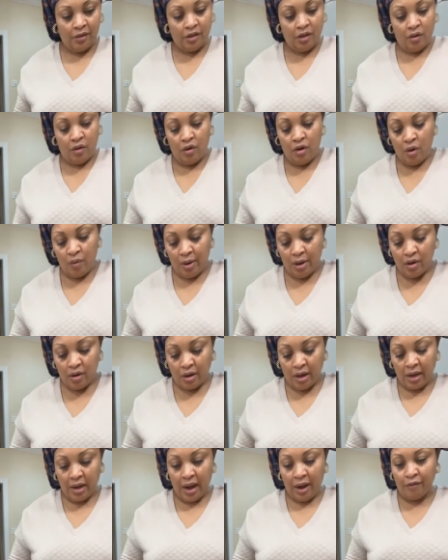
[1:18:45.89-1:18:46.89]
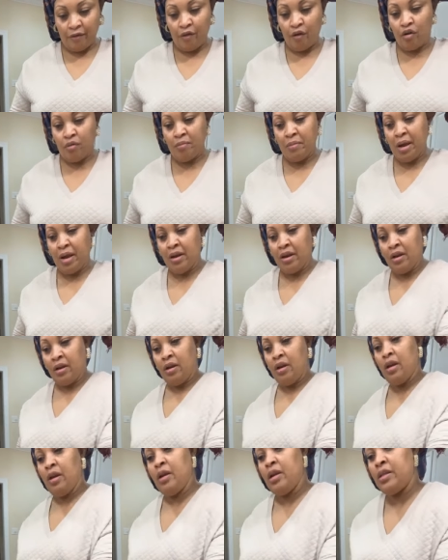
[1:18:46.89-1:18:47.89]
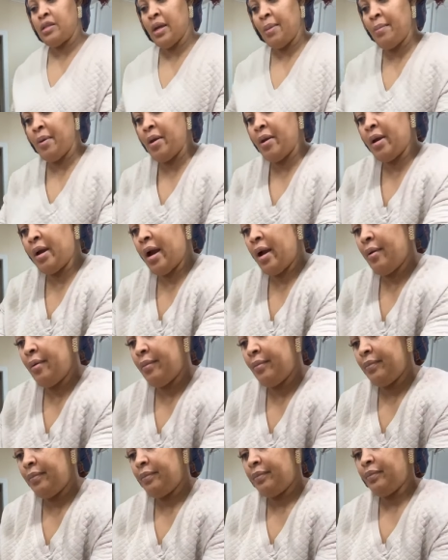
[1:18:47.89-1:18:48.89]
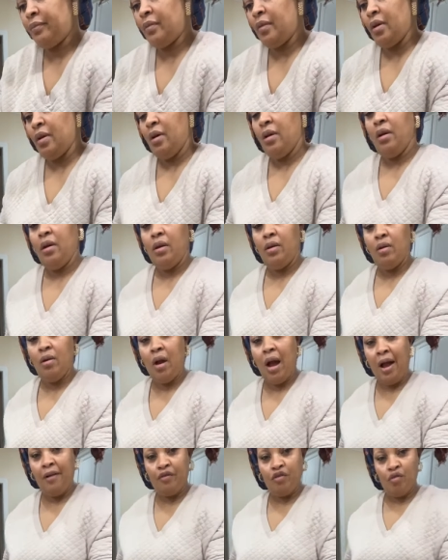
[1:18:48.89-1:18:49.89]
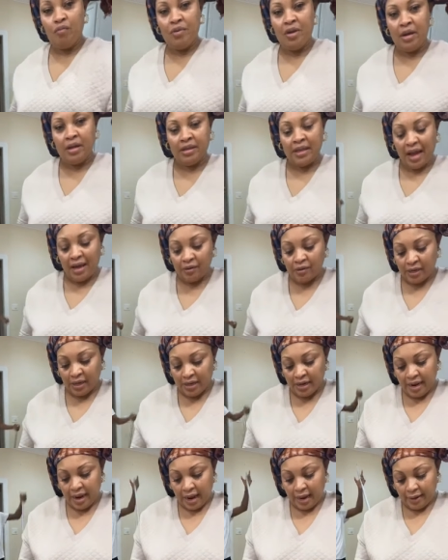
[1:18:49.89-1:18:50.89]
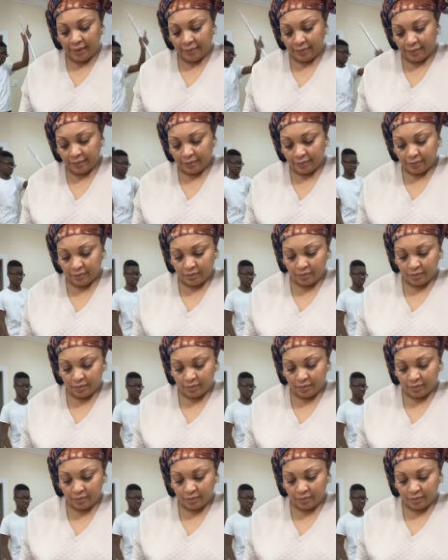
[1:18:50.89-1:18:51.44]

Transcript: That's the only way you can afford maid in, in this America. You have to be a thousandaire.